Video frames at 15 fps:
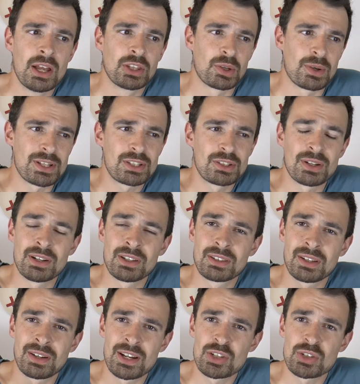terrestrial
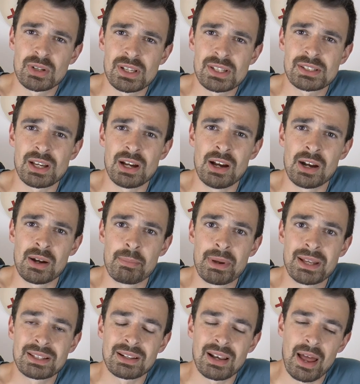tarantulas are
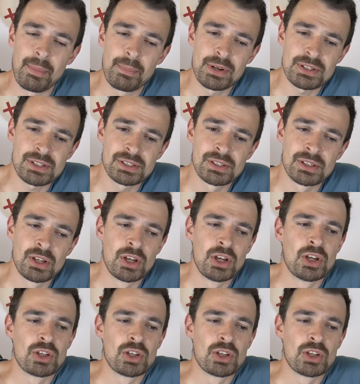bad climbers,